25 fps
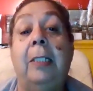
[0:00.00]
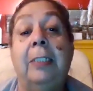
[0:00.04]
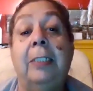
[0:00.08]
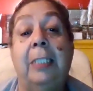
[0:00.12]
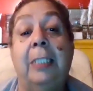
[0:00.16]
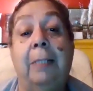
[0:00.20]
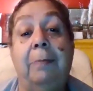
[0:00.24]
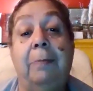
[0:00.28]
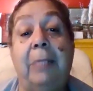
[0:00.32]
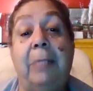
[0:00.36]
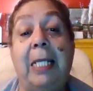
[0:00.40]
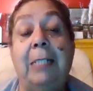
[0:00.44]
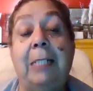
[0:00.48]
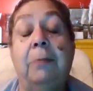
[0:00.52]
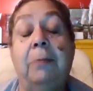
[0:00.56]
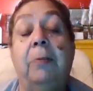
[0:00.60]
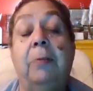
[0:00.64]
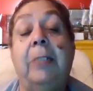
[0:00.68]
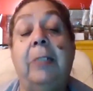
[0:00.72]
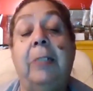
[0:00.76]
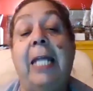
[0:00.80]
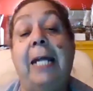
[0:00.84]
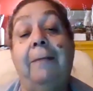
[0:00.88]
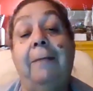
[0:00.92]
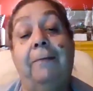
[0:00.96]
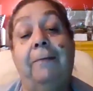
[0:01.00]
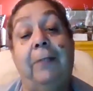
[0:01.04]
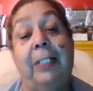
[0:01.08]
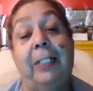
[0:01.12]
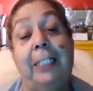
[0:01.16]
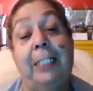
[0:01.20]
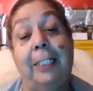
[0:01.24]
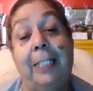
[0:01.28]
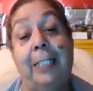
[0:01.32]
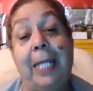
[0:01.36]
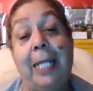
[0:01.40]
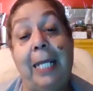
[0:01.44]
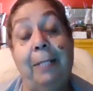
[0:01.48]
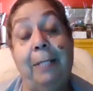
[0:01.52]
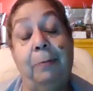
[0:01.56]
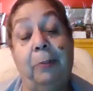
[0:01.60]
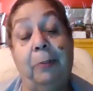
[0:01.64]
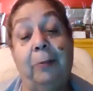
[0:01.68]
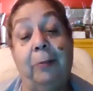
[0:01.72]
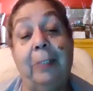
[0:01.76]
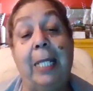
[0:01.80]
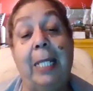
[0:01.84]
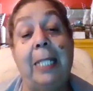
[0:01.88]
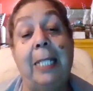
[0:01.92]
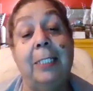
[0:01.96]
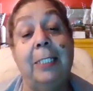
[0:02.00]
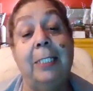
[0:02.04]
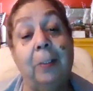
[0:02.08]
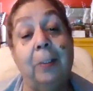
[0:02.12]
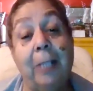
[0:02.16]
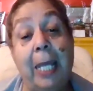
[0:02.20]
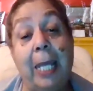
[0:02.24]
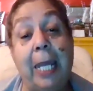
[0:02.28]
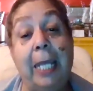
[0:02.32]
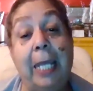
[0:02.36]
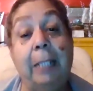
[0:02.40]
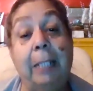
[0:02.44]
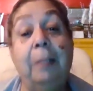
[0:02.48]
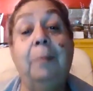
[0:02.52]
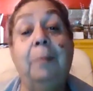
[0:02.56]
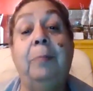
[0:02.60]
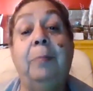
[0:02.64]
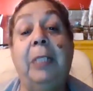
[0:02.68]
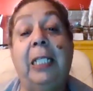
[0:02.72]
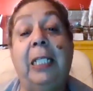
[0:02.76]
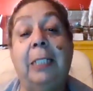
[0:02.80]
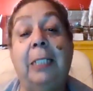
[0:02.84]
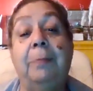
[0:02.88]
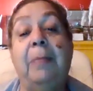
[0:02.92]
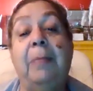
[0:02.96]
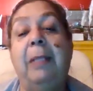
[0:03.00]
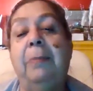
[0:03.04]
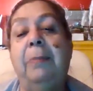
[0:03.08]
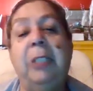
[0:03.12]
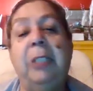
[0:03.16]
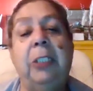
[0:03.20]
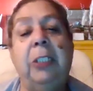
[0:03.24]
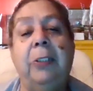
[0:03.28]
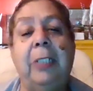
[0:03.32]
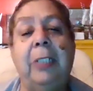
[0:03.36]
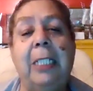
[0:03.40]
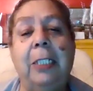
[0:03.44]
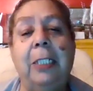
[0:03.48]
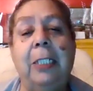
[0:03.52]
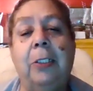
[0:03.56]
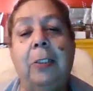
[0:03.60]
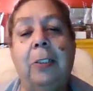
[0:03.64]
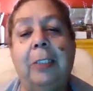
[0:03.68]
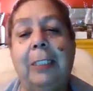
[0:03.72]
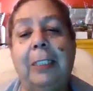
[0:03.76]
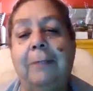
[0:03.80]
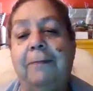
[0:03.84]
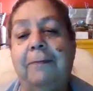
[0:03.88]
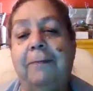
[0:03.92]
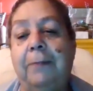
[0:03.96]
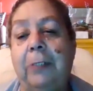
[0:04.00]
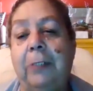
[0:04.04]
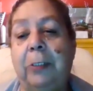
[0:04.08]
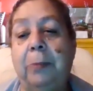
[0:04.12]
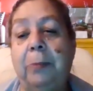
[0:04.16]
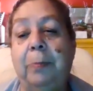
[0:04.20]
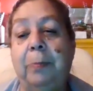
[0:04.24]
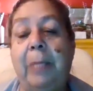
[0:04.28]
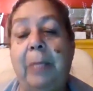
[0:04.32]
Sometimes we're thankful at the table. That's okay, because maybe you didn't cook the food.